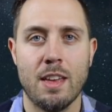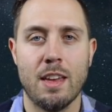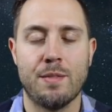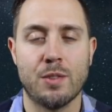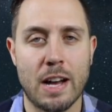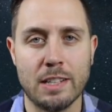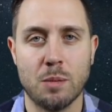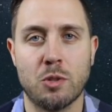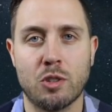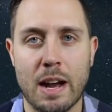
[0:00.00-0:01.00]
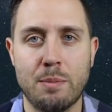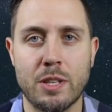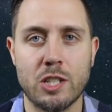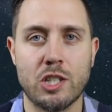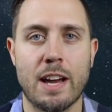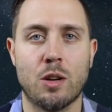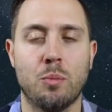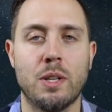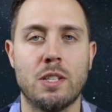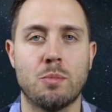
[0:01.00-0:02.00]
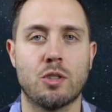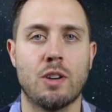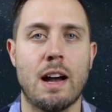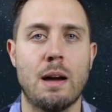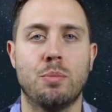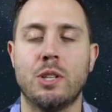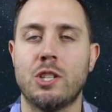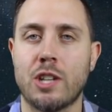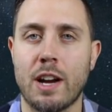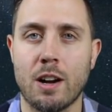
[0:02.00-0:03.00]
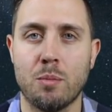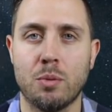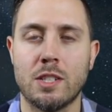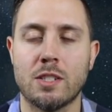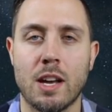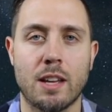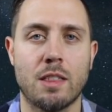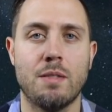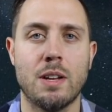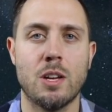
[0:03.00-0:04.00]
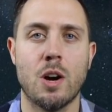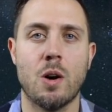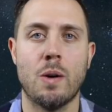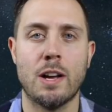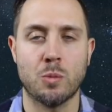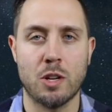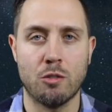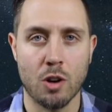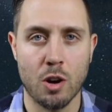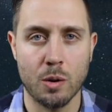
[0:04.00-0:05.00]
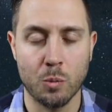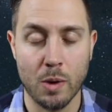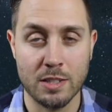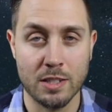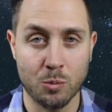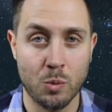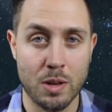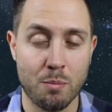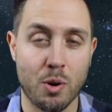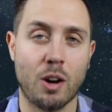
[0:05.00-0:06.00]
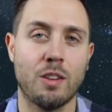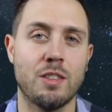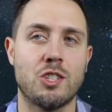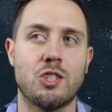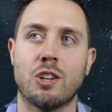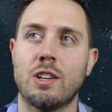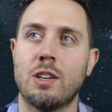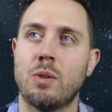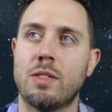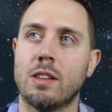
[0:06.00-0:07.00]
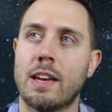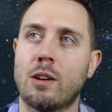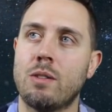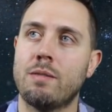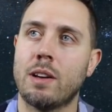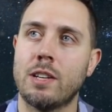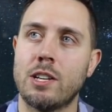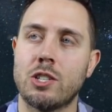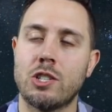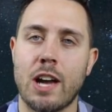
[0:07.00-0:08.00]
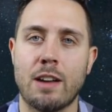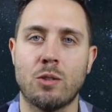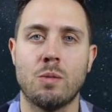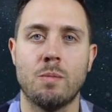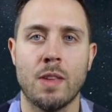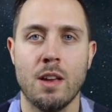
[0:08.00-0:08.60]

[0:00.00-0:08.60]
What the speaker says: If you're not subscribed to this channel, please subscribe, please share, please like the video as we grow and as we embark on this journey with the Litecoin Foundation channel.